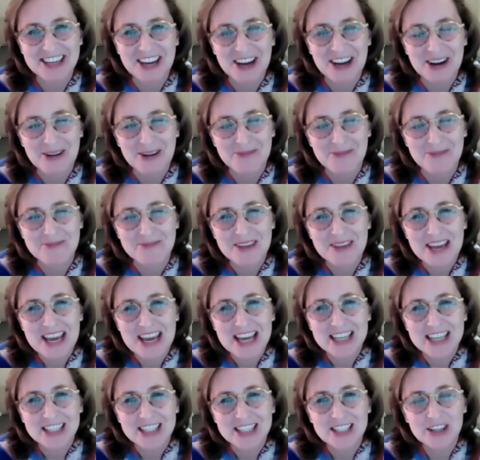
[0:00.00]
Um,
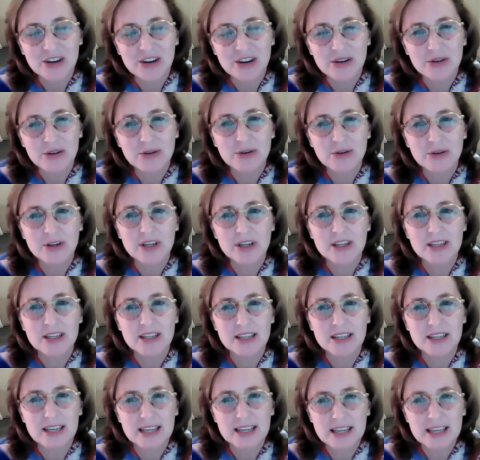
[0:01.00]
so
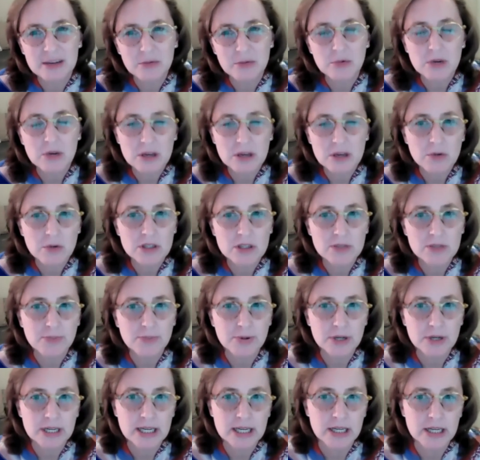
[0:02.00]
it, it was
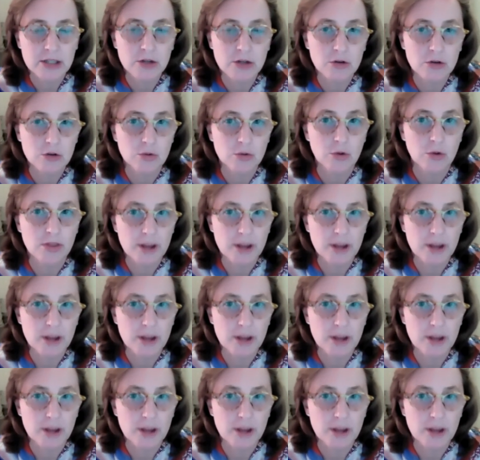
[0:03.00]
pretty unusual.